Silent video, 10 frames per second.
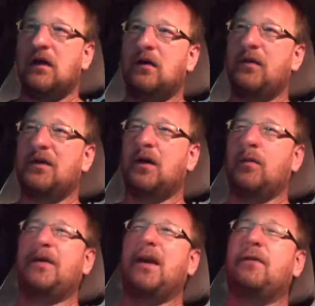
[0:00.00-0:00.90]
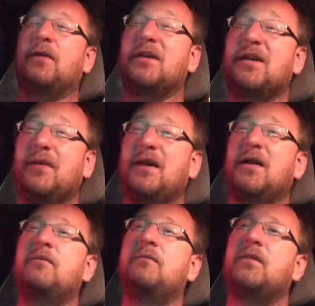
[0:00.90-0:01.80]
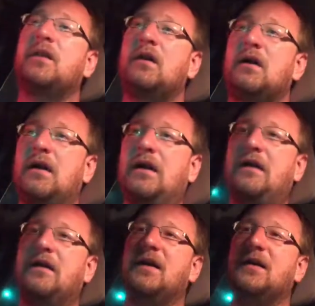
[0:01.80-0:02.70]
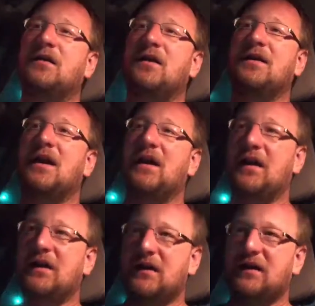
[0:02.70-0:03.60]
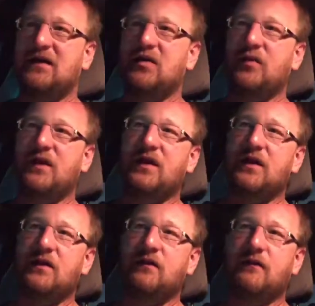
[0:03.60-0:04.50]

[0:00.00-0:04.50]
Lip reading: we'll talk about that for just a minute. These are designed to be